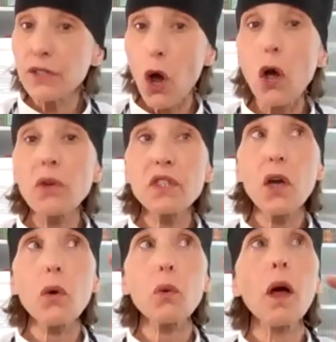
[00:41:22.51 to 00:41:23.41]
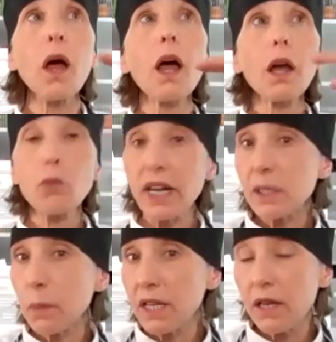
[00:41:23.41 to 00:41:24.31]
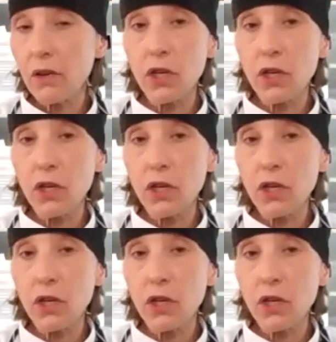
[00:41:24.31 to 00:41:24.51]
also recipes,